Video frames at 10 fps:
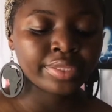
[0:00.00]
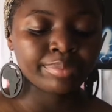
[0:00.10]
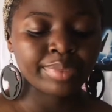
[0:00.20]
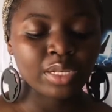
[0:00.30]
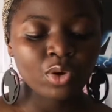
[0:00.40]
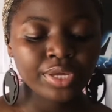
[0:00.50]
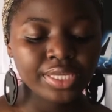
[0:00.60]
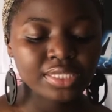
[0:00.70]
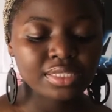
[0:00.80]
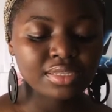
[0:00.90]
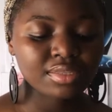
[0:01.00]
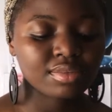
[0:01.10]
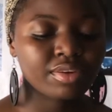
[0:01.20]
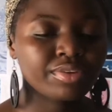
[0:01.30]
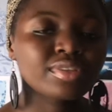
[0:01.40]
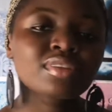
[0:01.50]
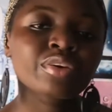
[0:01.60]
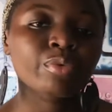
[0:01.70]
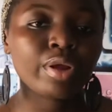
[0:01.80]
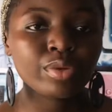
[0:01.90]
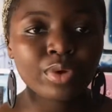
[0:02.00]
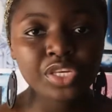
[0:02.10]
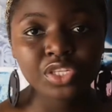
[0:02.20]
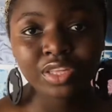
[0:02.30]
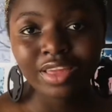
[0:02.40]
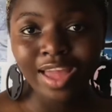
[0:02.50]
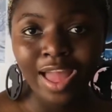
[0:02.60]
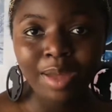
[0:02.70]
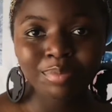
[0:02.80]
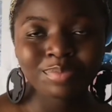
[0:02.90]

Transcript: below it, there is a graduation cap.